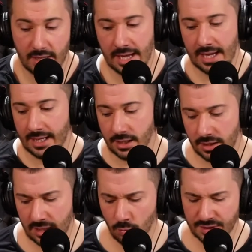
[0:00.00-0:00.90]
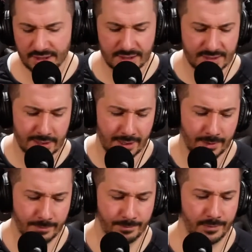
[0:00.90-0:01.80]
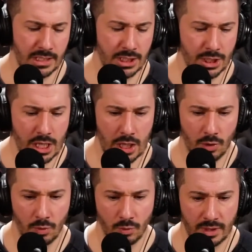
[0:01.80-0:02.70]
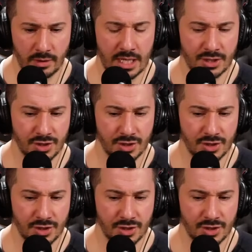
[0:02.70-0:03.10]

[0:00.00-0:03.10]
and it wasn't, it